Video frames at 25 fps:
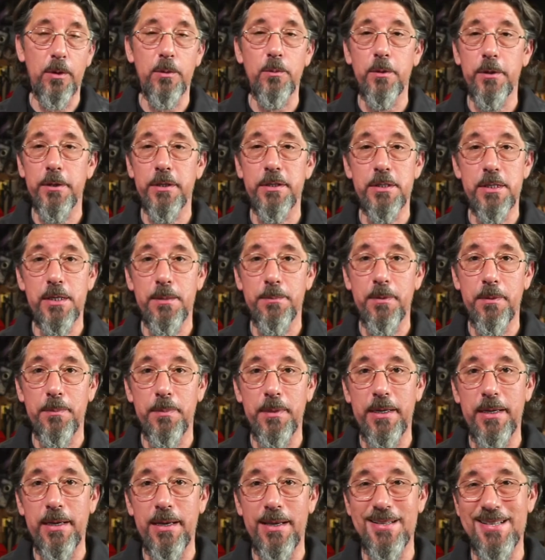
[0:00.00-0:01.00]
weldwood simply
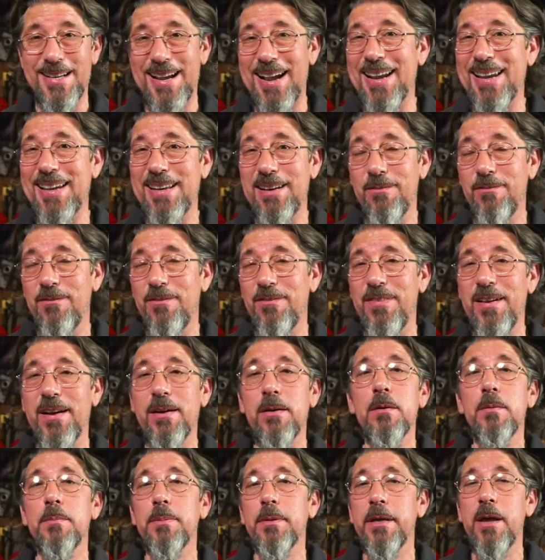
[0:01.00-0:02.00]
because I
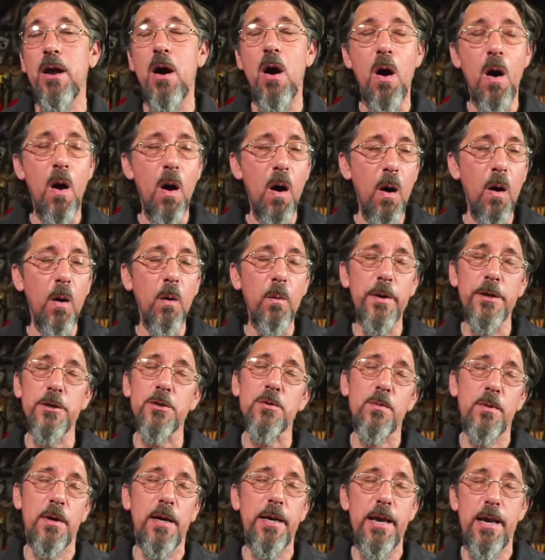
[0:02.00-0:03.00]
invariably
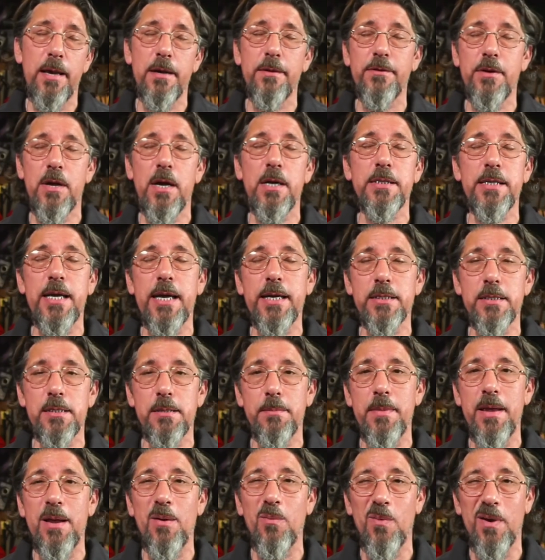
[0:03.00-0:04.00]
always run out of contact
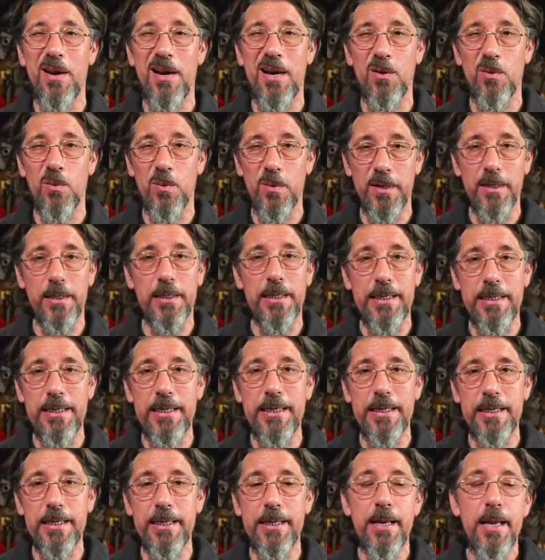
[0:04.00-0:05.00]
cement when I really
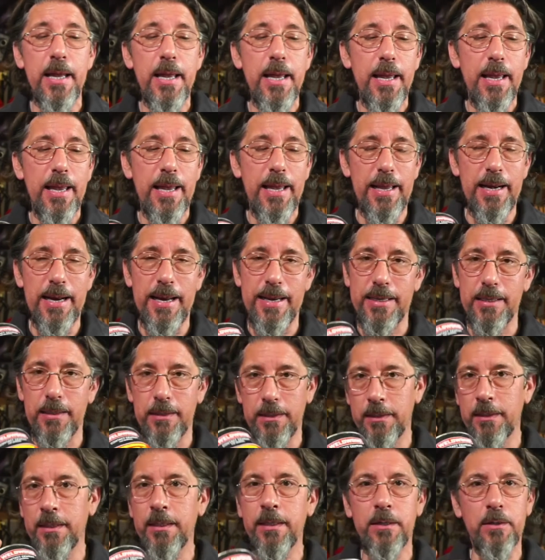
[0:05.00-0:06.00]
need it. And I can
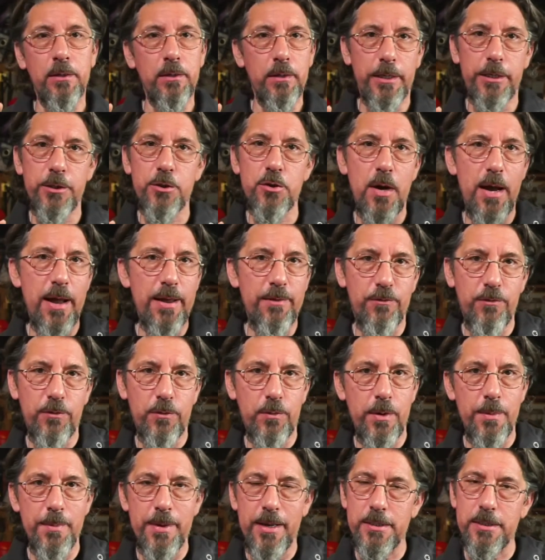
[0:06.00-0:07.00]
literally drive
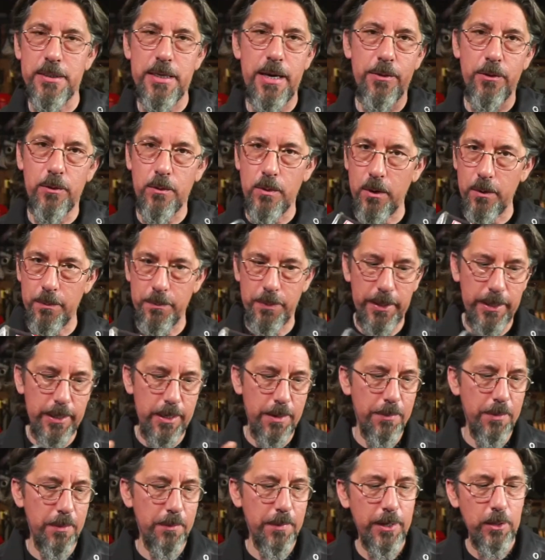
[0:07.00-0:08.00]
3 miles down the road and pick
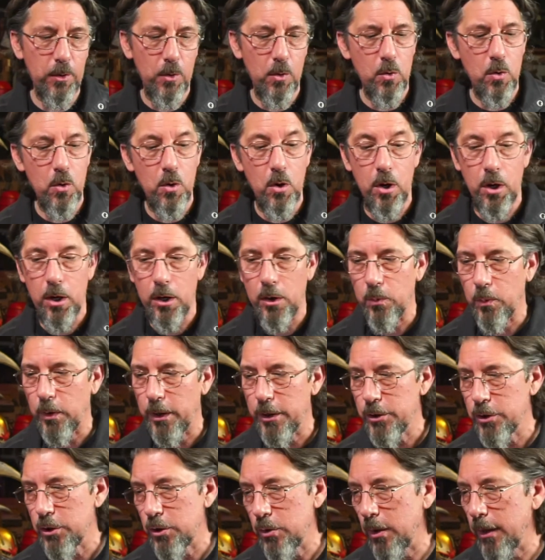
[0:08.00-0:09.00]
it up at my local
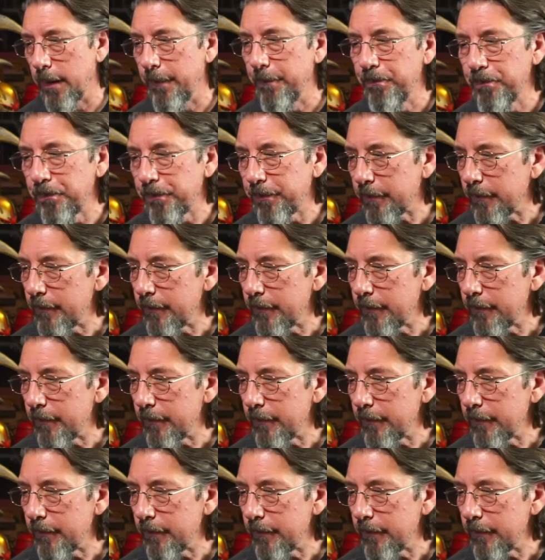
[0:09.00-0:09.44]
hardware store.